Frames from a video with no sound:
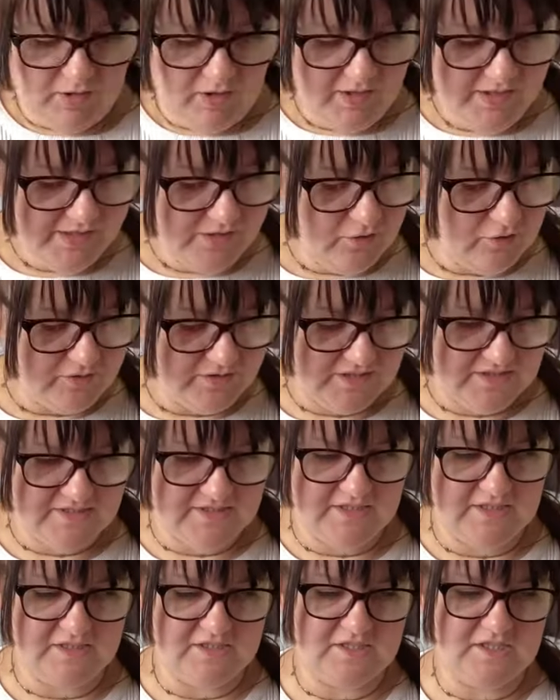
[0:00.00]
Well, I got
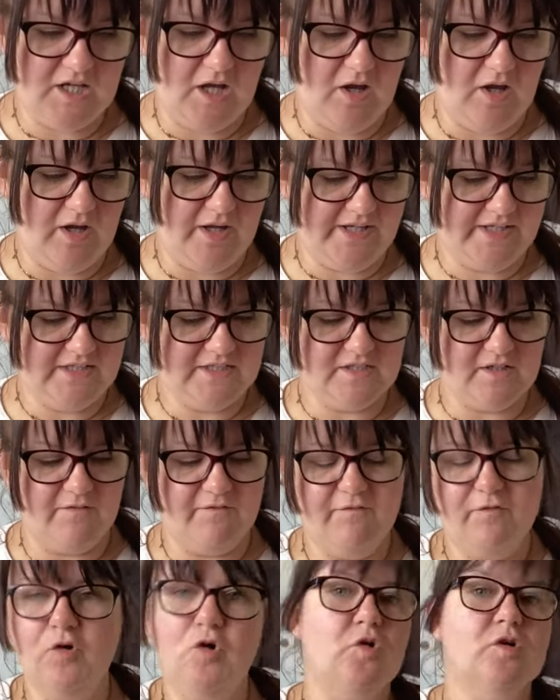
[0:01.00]
this in a size
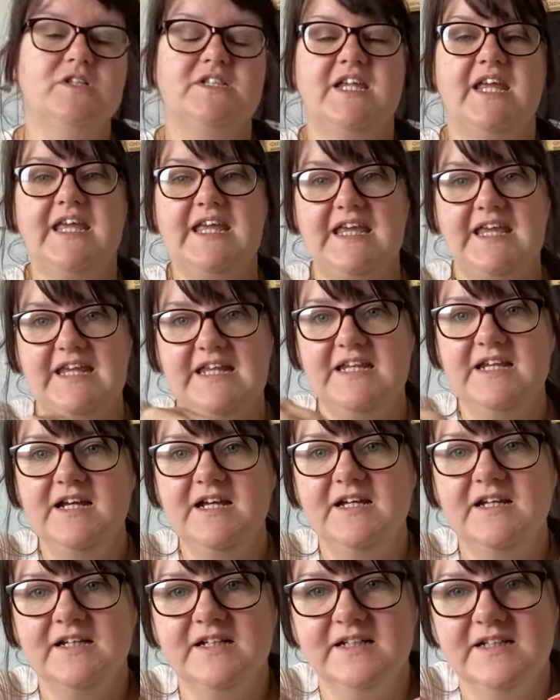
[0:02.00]

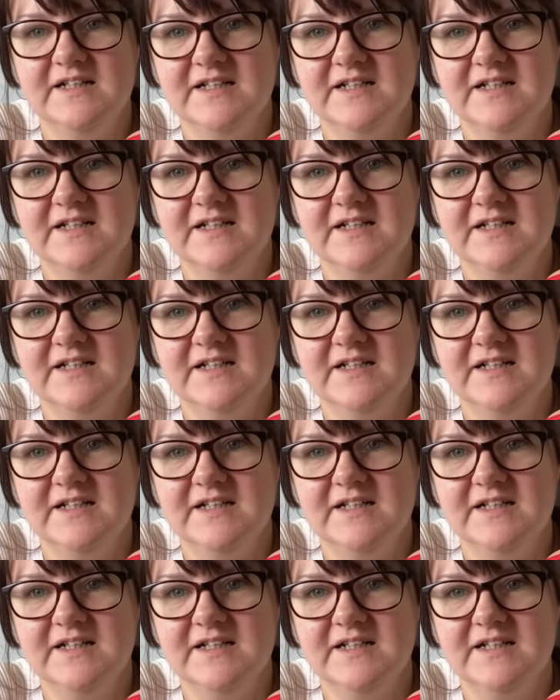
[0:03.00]
14,